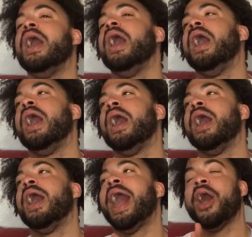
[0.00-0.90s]

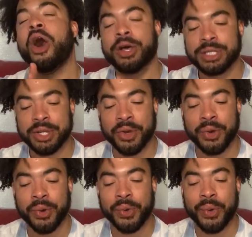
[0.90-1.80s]
I
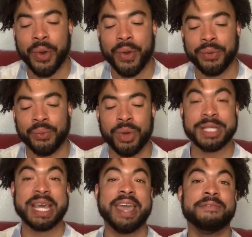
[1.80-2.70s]
also
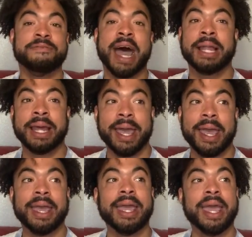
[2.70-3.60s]
was a
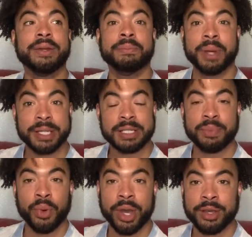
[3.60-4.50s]
valet and
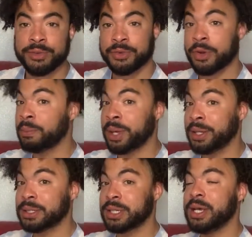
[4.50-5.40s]
busboy for a
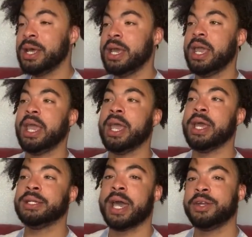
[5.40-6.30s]
bit,
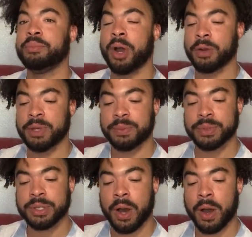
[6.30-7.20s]
and I had to park
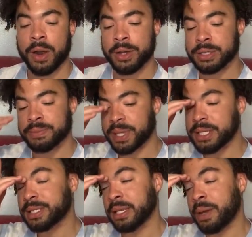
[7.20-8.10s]
people's cars, many
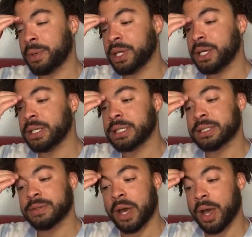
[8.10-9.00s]

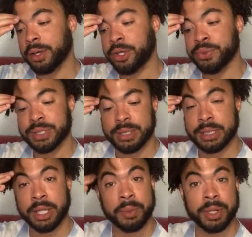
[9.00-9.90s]
celebrities, Houston
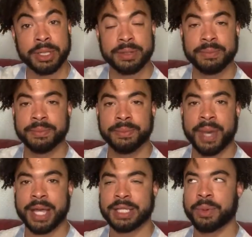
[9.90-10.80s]
celebrities and
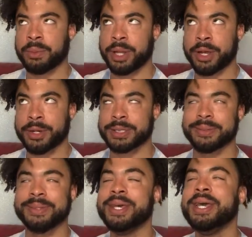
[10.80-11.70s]
basketball players,
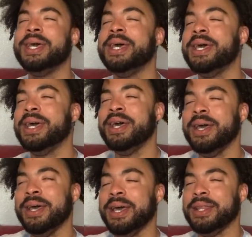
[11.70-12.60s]
and
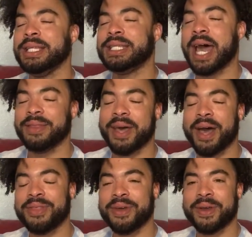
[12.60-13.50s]
this, that, and the
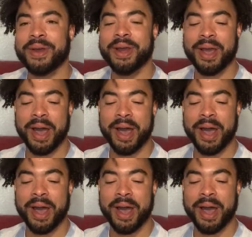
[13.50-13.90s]
other.